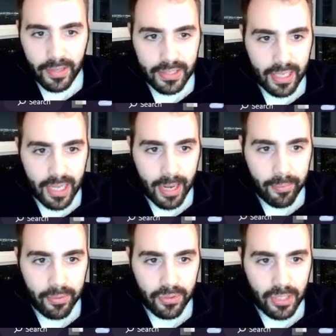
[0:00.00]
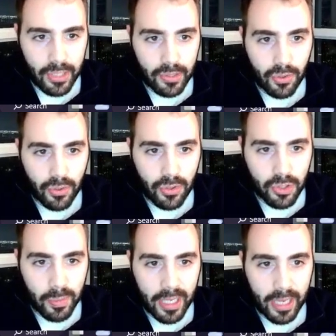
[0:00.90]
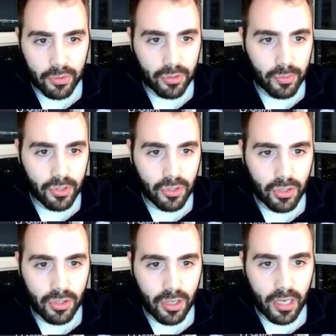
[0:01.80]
on invested capital and see what Google has been able to return